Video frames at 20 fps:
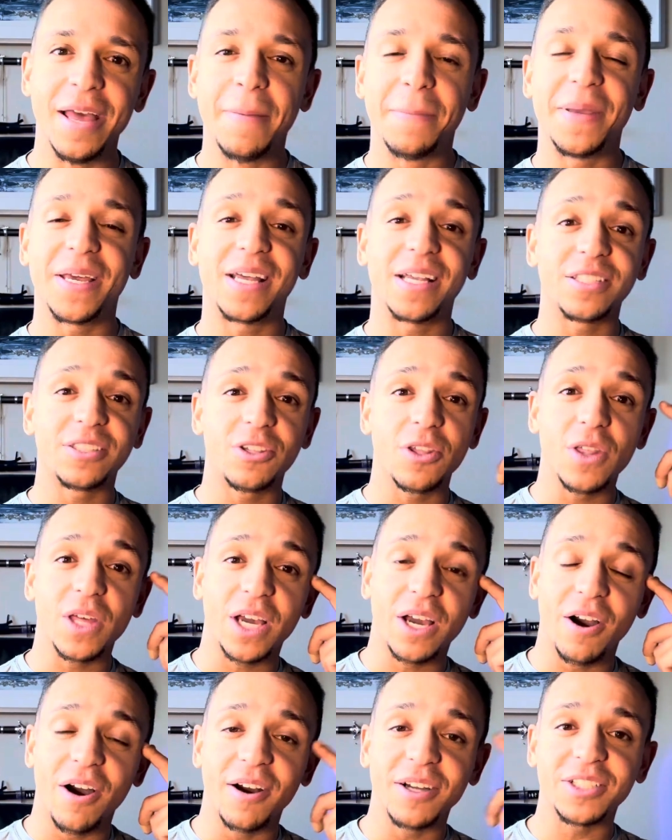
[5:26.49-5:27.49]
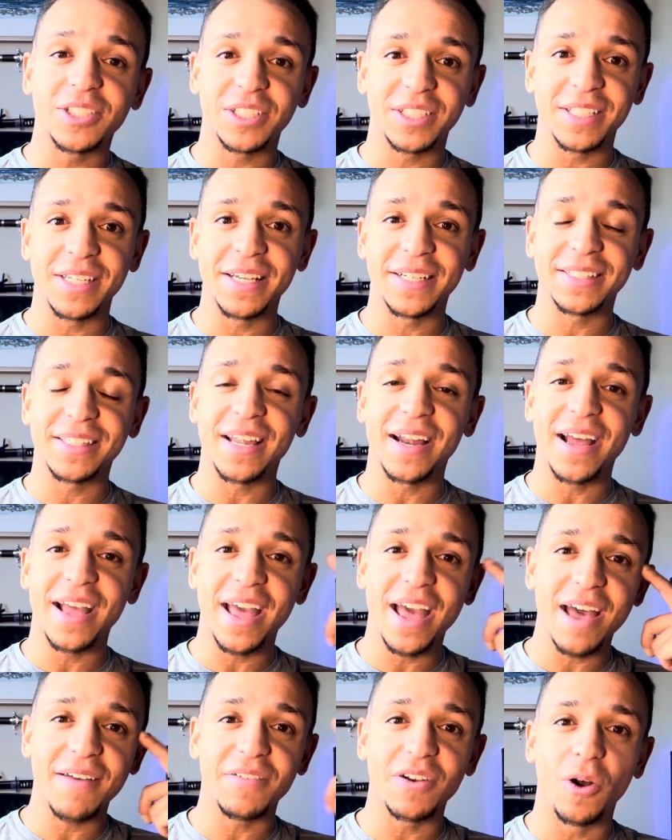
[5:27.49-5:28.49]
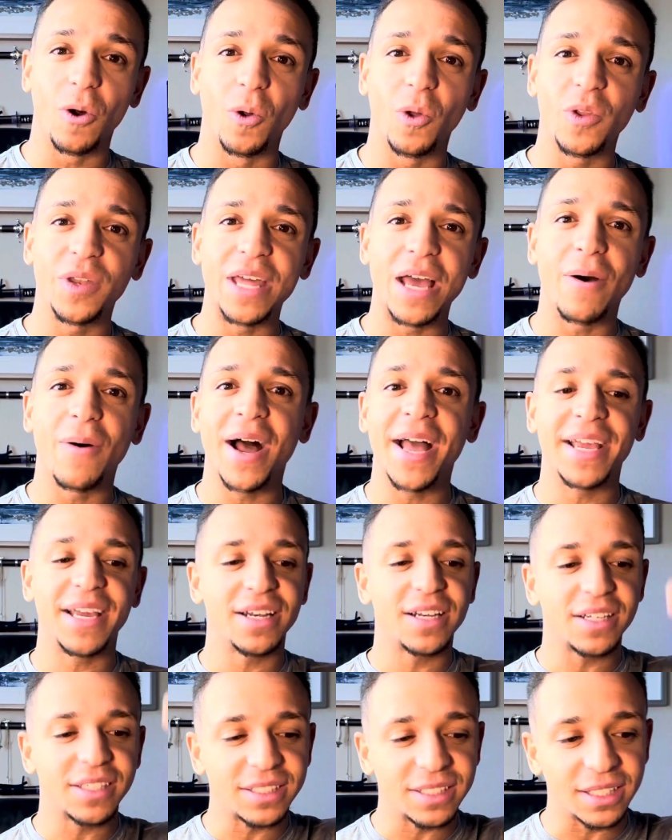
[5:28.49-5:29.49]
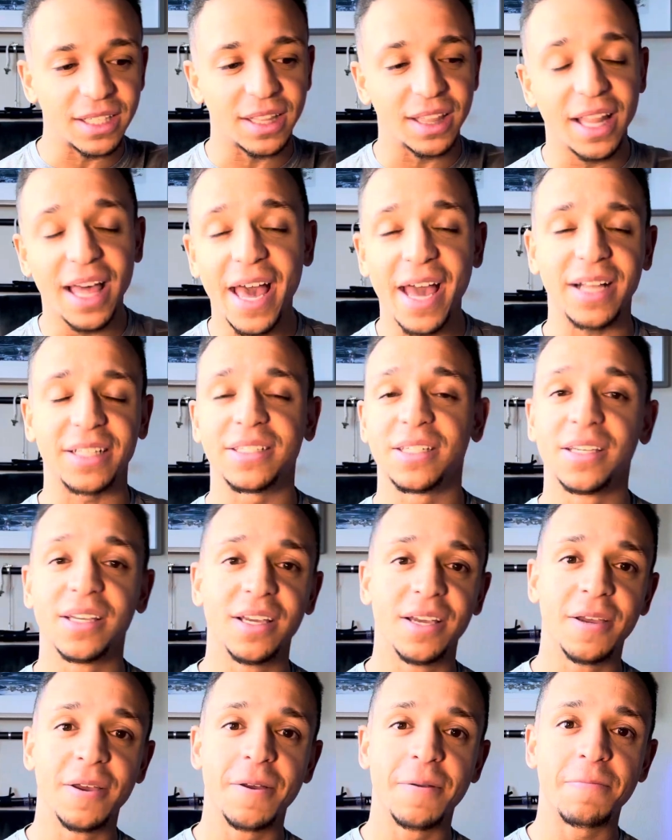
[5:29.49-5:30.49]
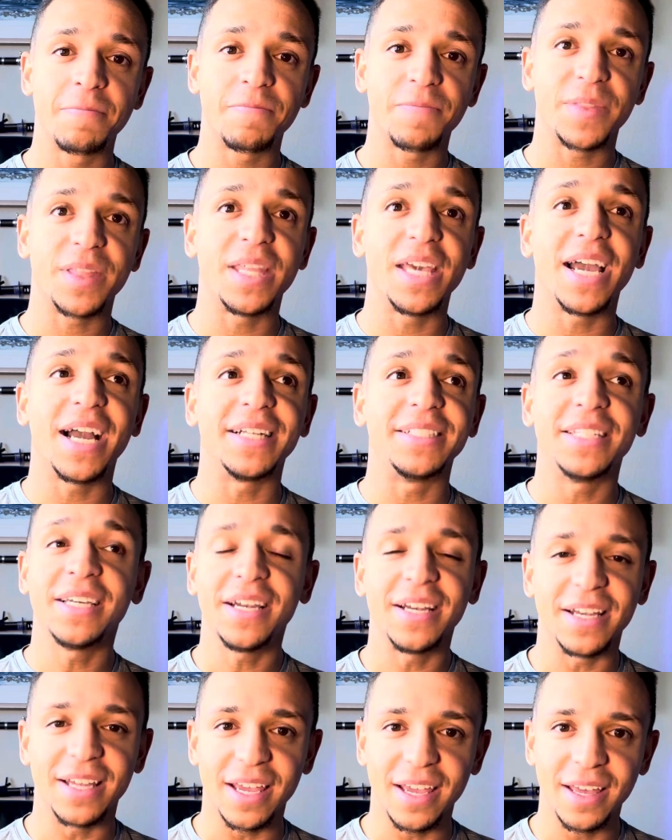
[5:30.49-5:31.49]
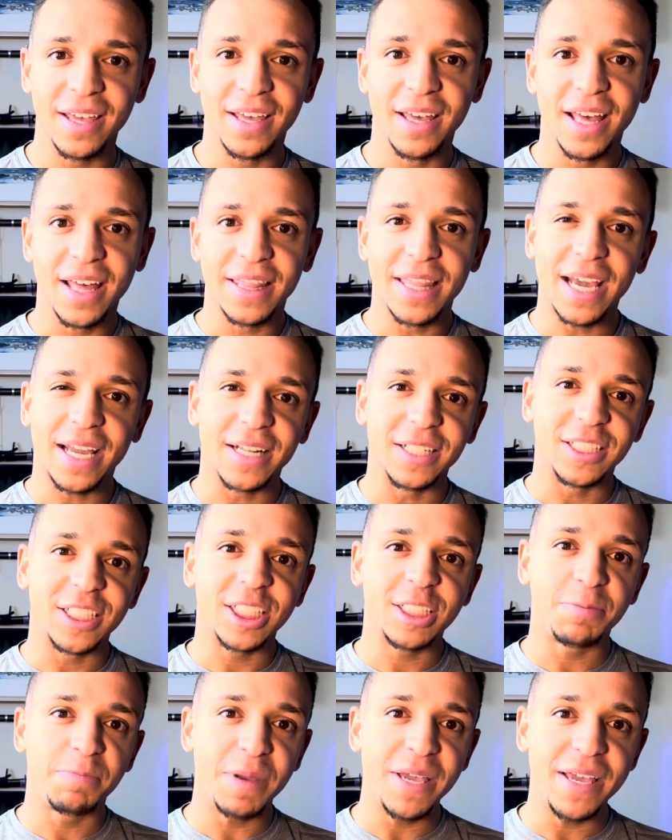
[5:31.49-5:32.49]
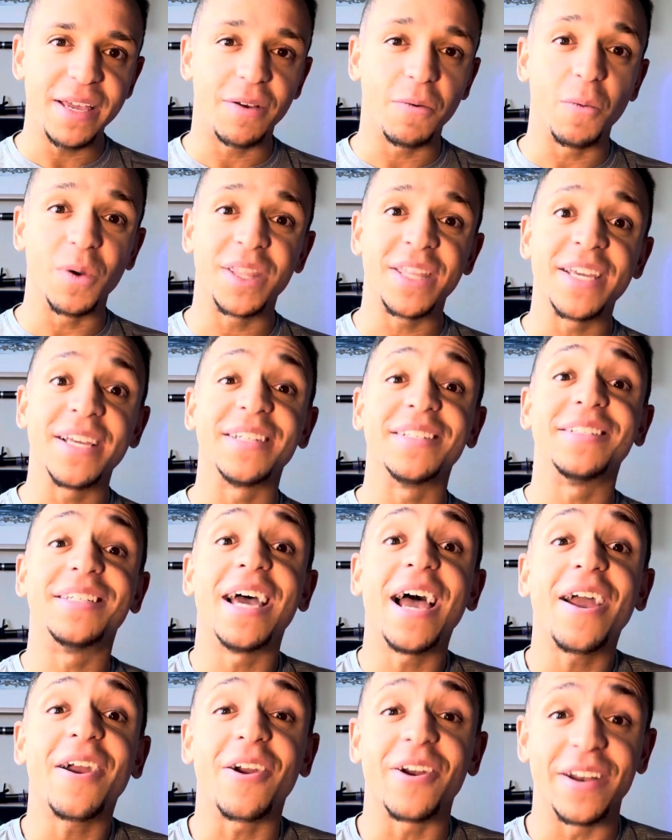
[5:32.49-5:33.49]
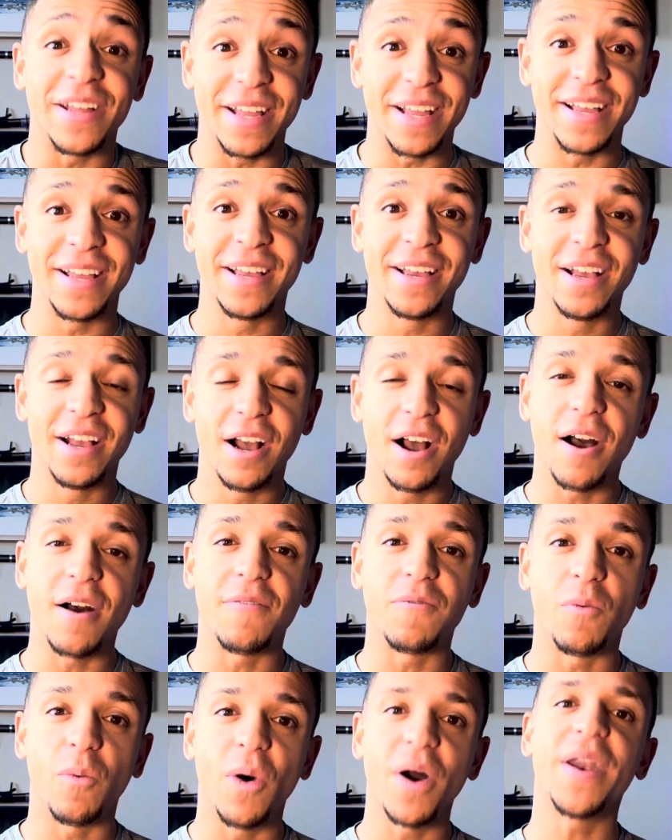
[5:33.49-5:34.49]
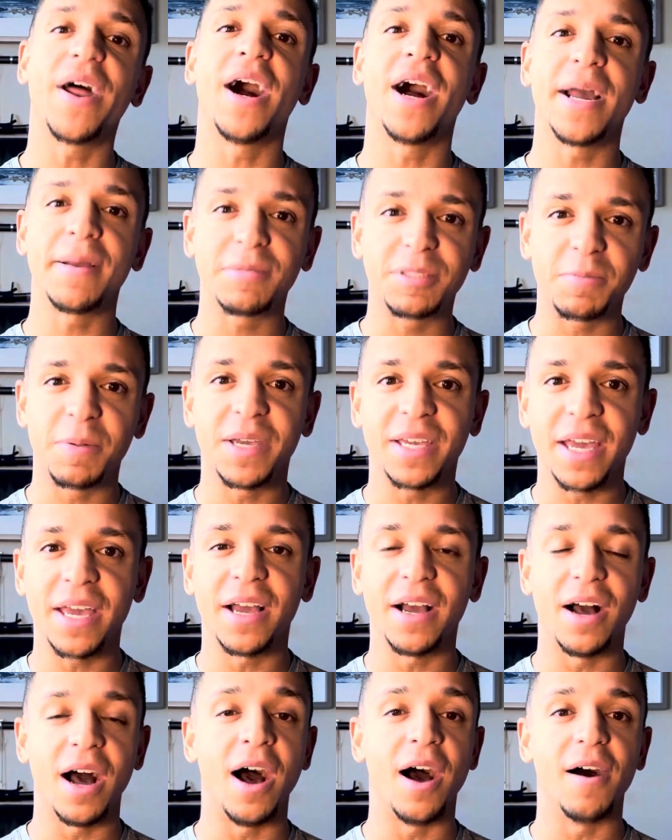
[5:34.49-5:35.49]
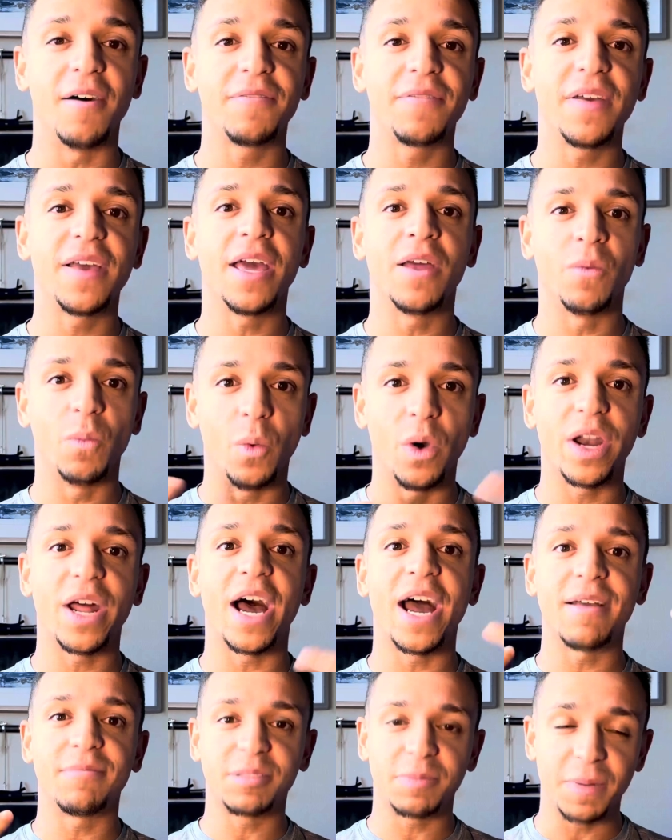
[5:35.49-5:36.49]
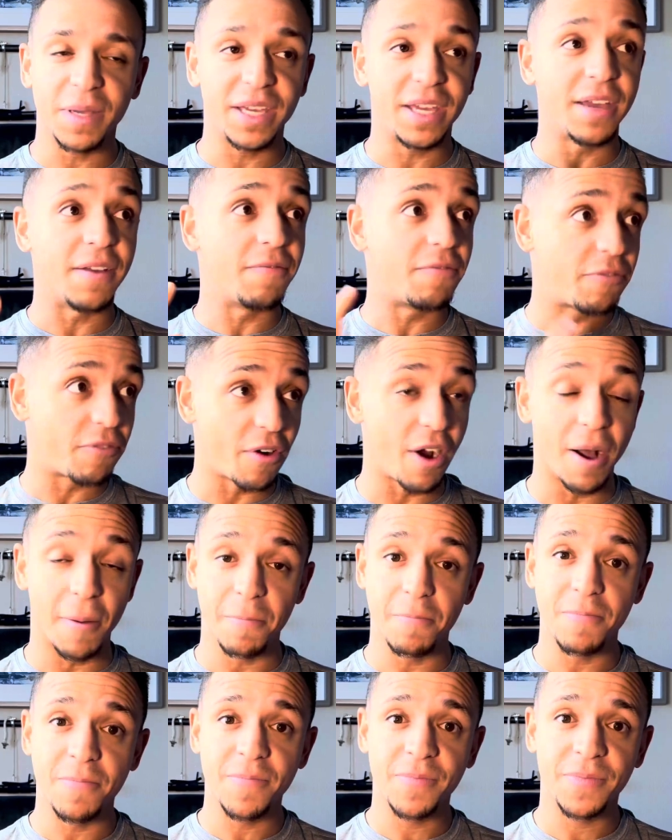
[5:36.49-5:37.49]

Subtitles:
Because through the consciousness that I have and hold now, I get to select the identity that can speak with the integrity of what I'm speaking of and what I'm speaking from.